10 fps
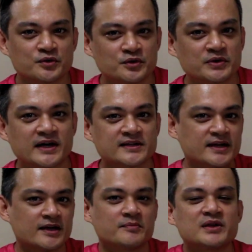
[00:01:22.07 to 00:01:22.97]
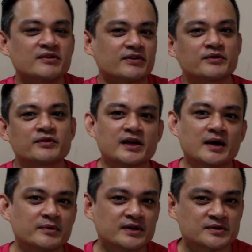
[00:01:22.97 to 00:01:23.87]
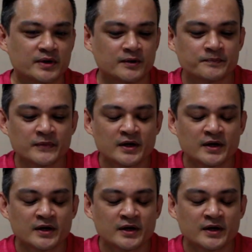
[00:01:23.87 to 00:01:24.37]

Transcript: you guys and be in front of the camera as well.